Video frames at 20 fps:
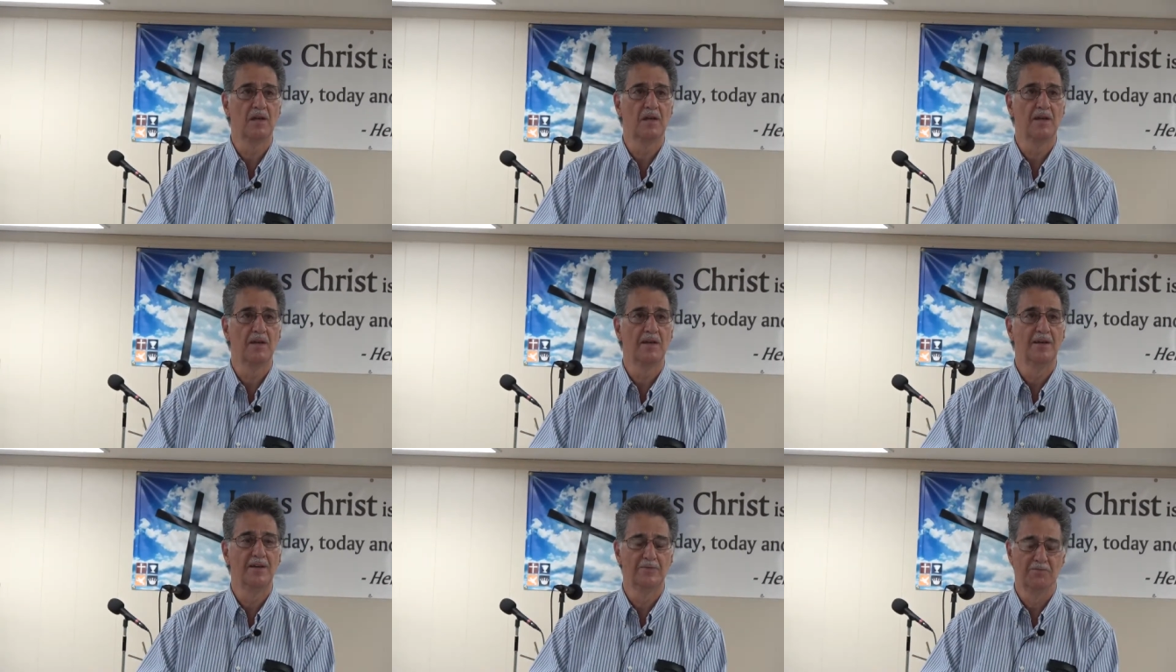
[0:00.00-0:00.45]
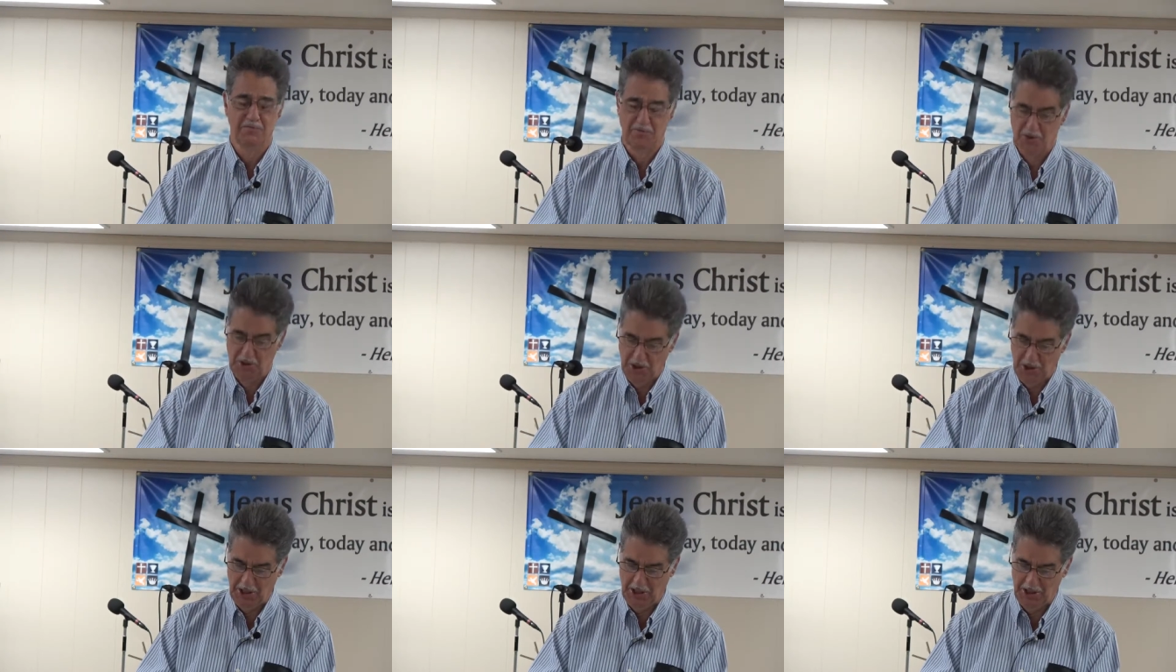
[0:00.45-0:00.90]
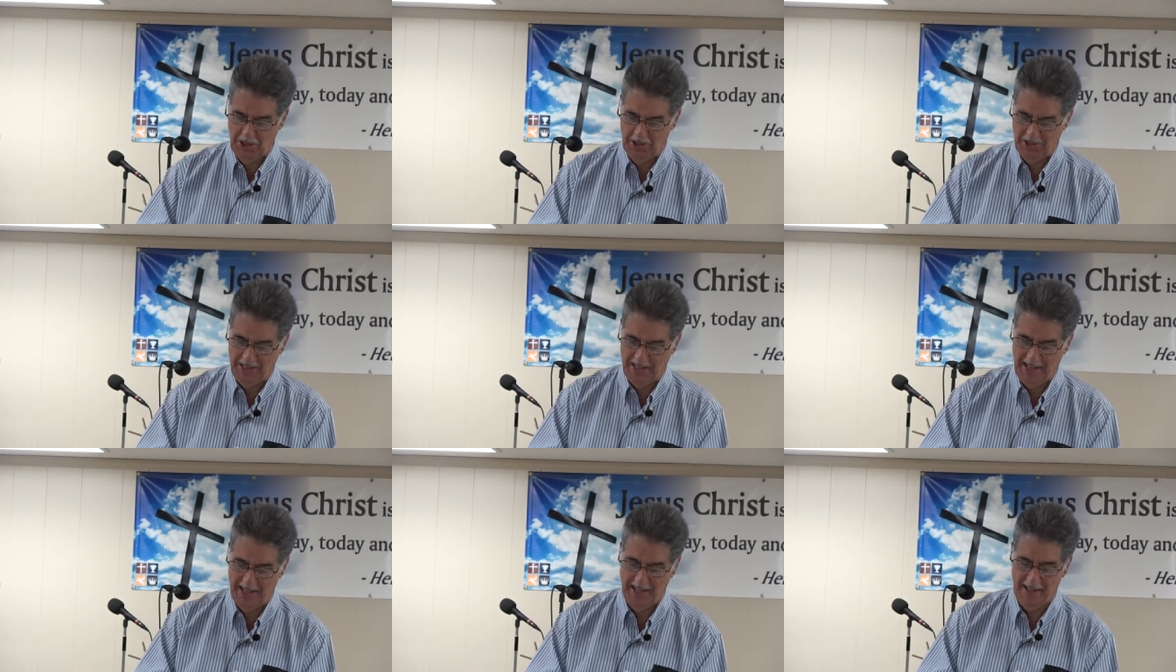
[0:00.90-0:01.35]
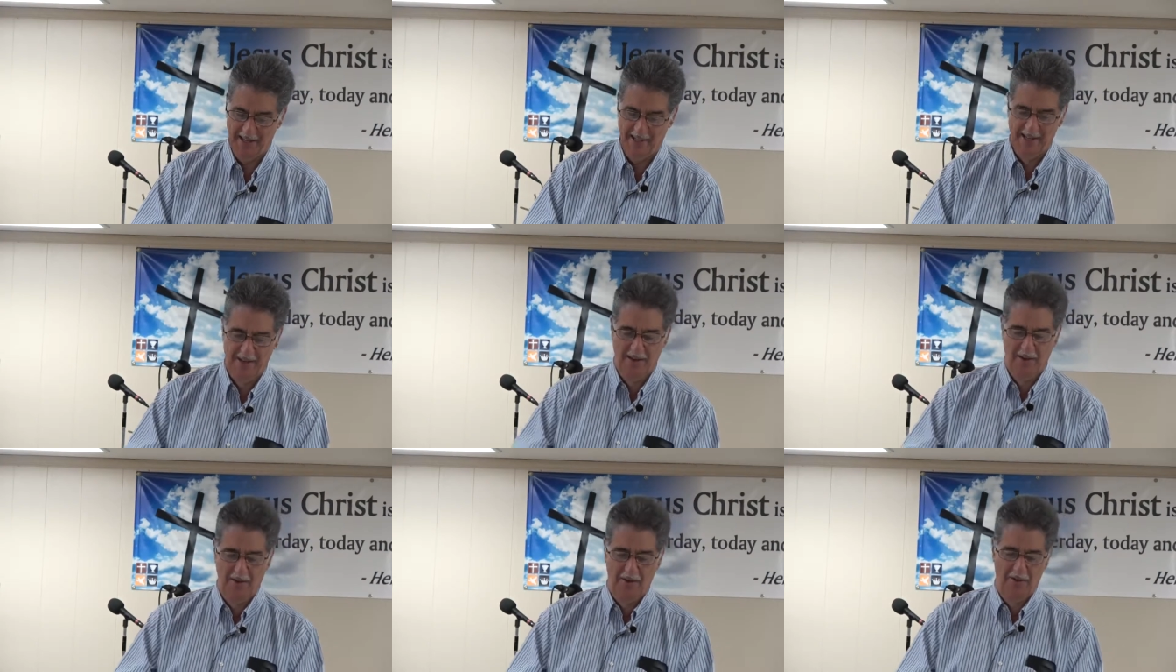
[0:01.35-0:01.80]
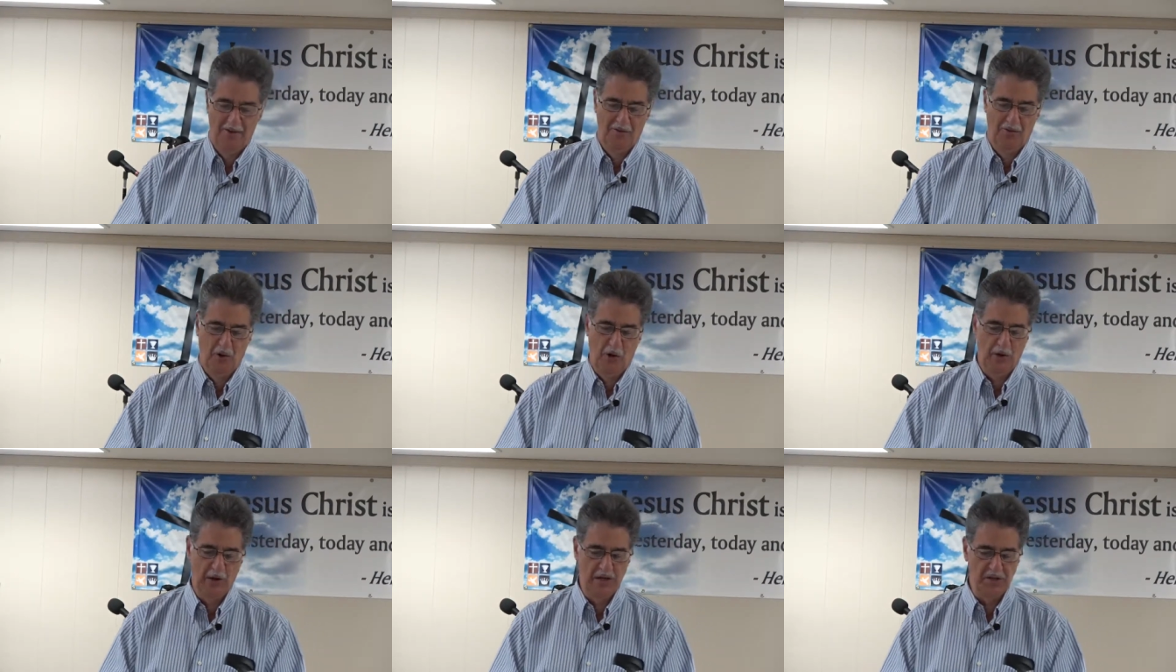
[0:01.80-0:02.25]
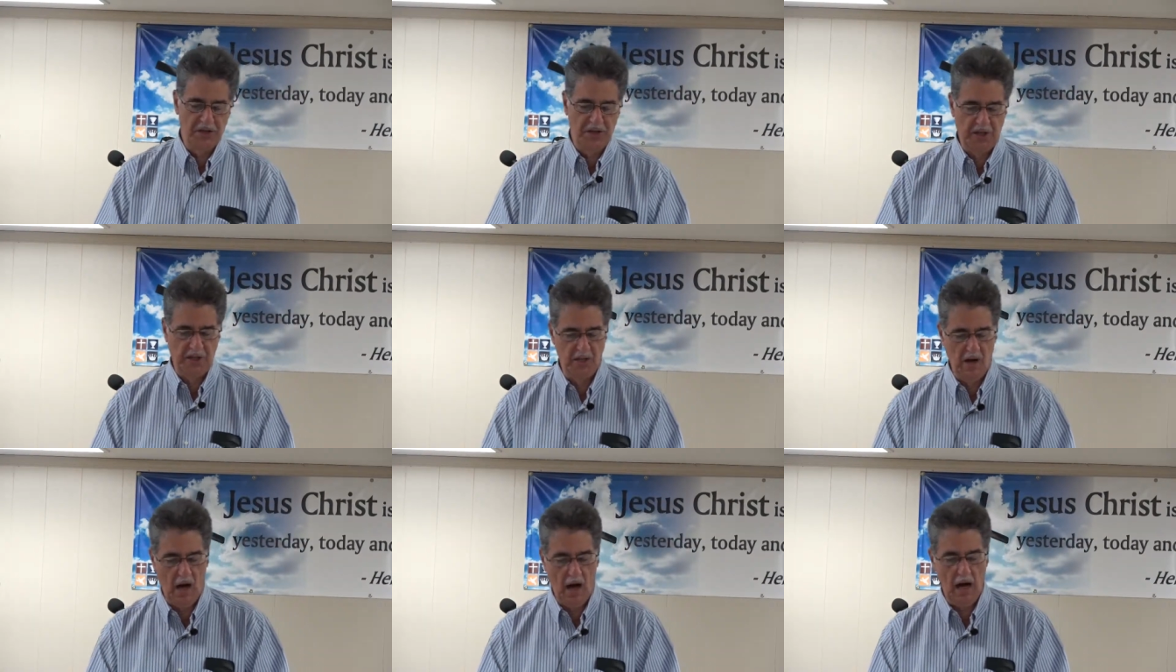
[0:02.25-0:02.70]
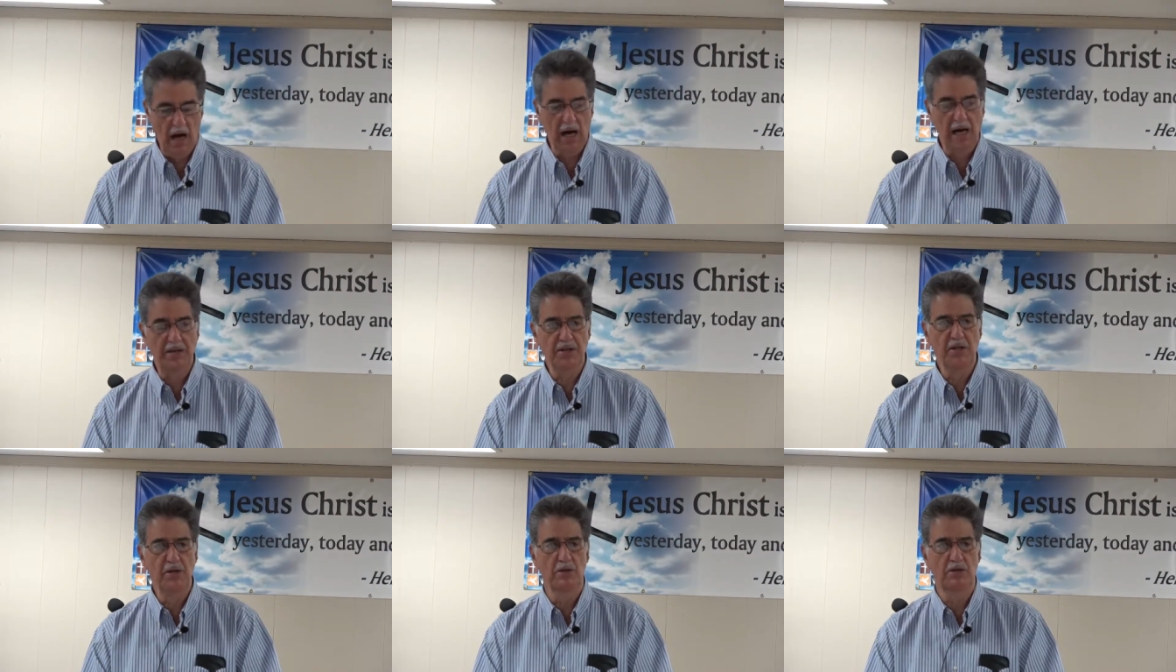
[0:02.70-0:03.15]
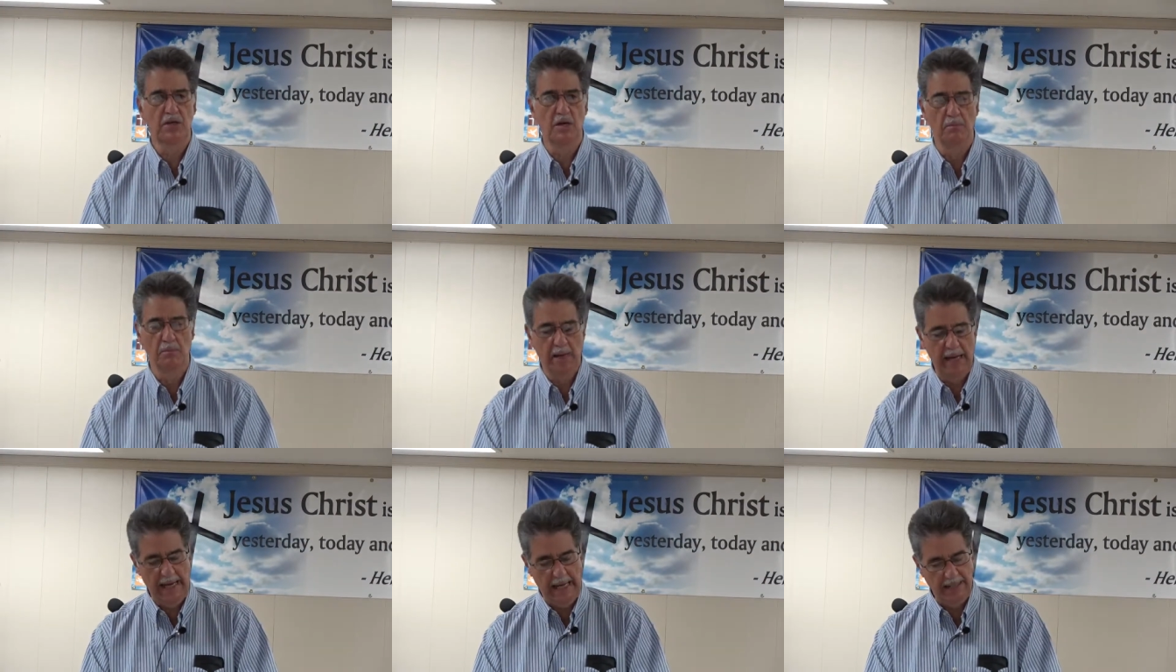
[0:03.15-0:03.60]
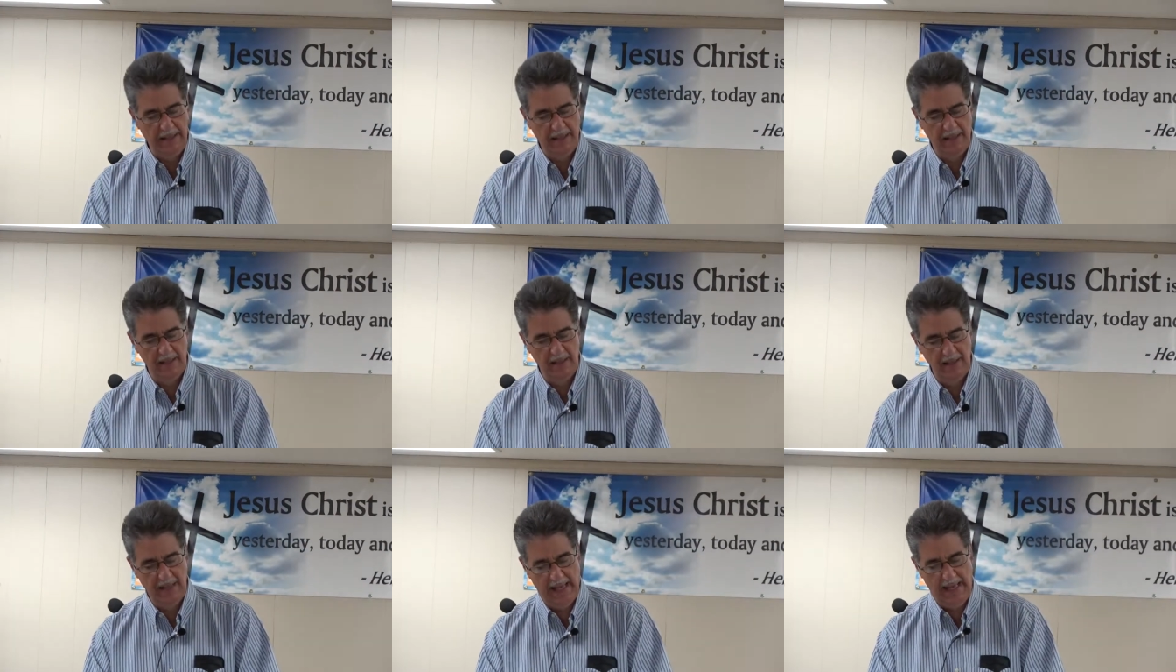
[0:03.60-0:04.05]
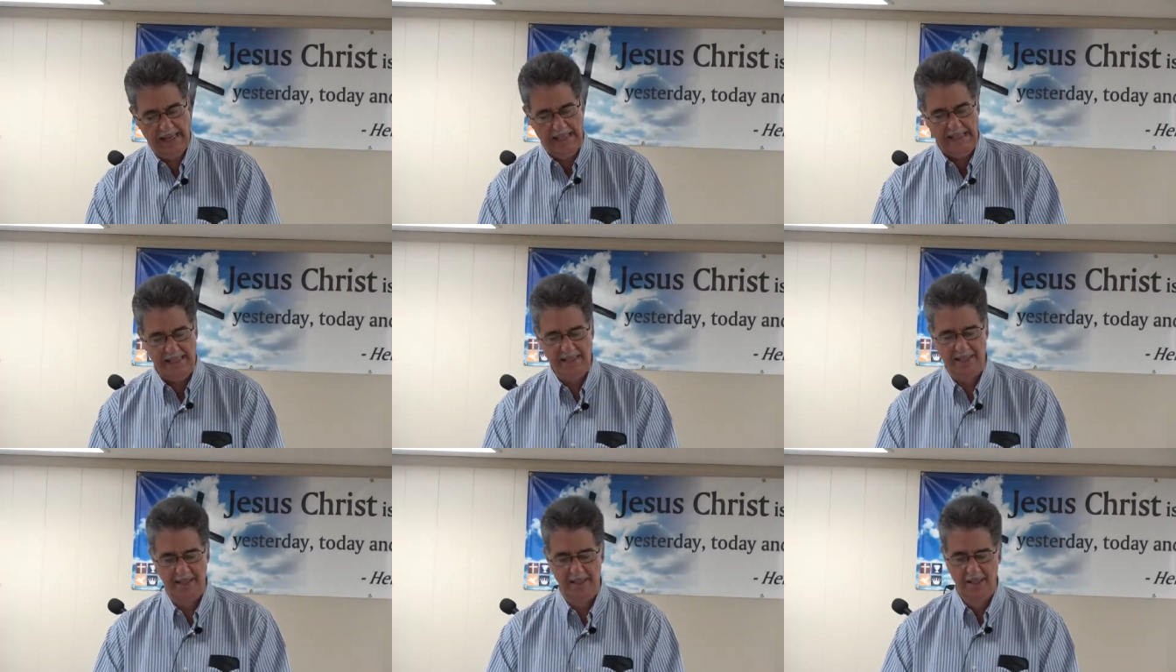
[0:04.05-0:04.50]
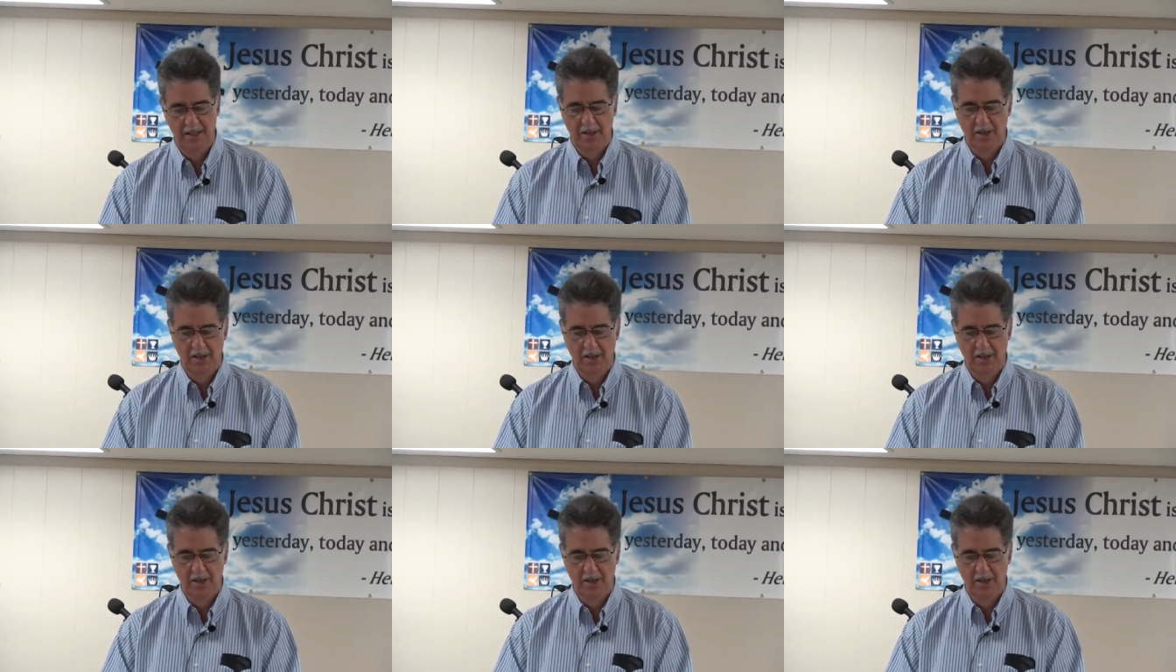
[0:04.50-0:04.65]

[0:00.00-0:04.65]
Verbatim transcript: Good, okay. For it is the God who commanded light